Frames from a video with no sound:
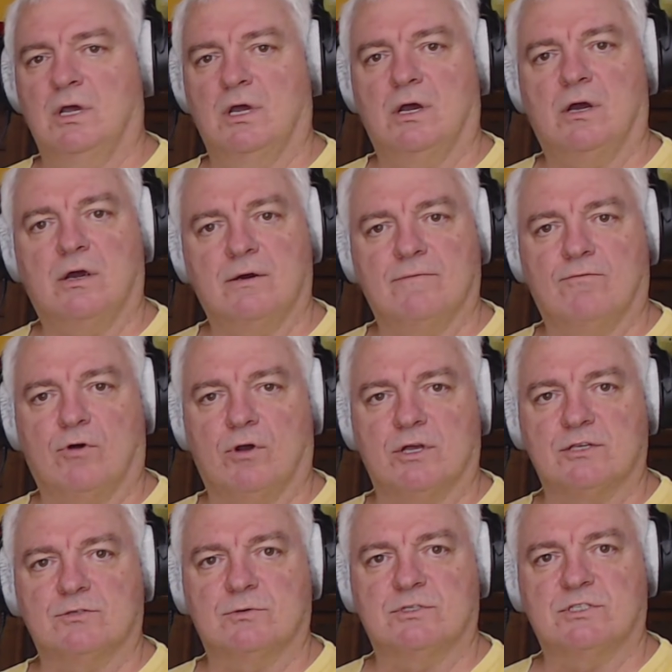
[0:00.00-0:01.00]
her
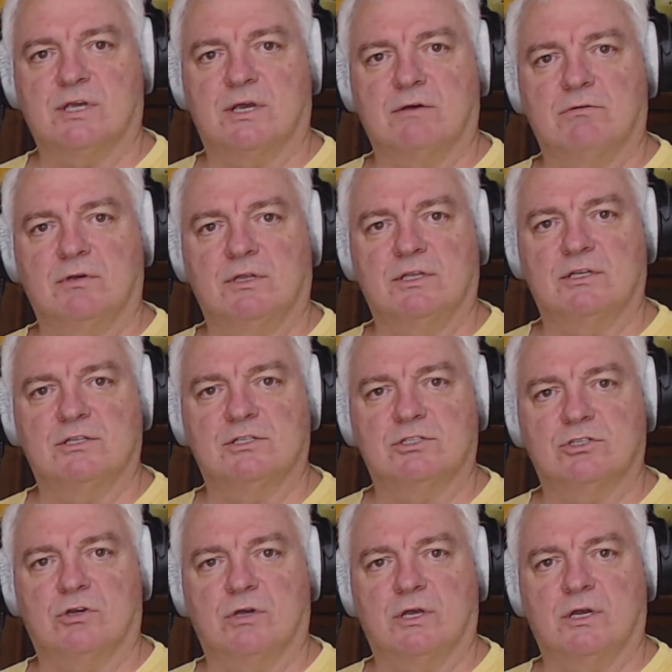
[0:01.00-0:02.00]
voice, which I really
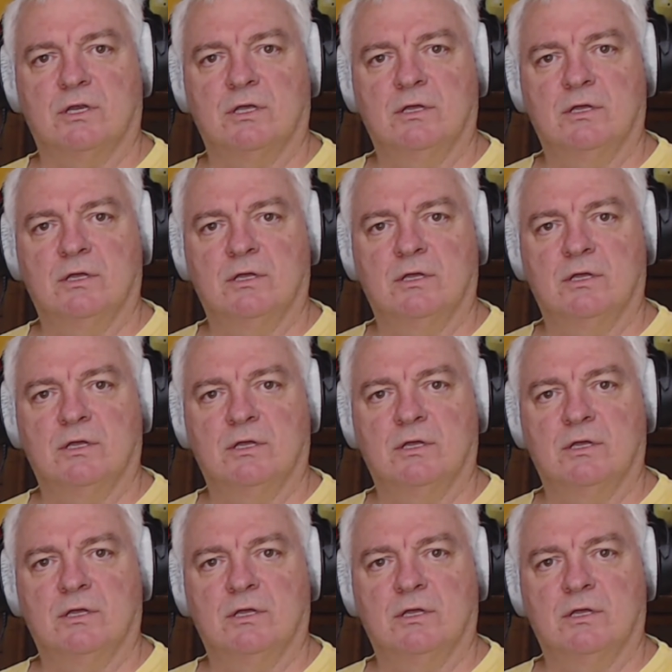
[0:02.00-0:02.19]
enjoyed.